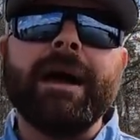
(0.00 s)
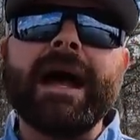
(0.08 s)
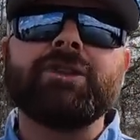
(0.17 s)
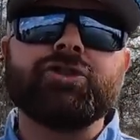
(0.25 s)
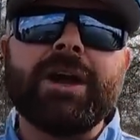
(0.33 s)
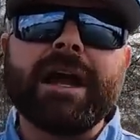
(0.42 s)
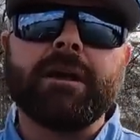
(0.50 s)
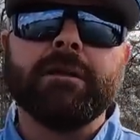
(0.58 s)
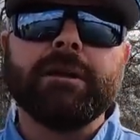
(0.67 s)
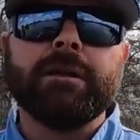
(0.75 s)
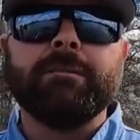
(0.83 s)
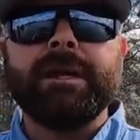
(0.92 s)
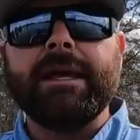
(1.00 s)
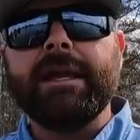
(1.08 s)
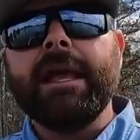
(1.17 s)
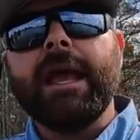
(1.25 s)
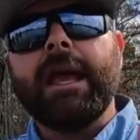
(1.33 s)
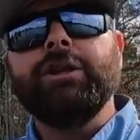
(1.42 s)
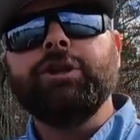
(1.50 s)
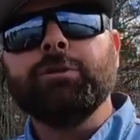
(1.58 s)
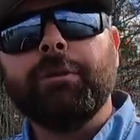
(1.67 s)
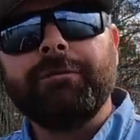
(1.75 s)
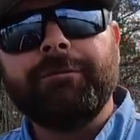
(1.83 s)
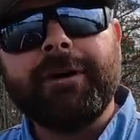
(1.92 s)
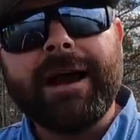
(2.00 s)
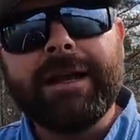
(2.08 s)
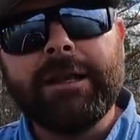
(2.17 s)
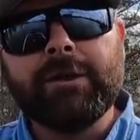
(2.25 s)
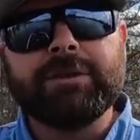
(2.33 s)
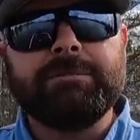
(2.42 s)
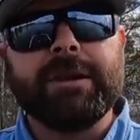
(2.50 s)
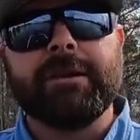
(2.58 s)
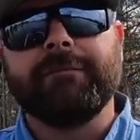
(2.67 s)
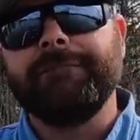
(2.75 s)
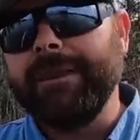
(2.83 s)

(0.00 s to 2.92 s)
backtrack a little bit, and you will find those bigger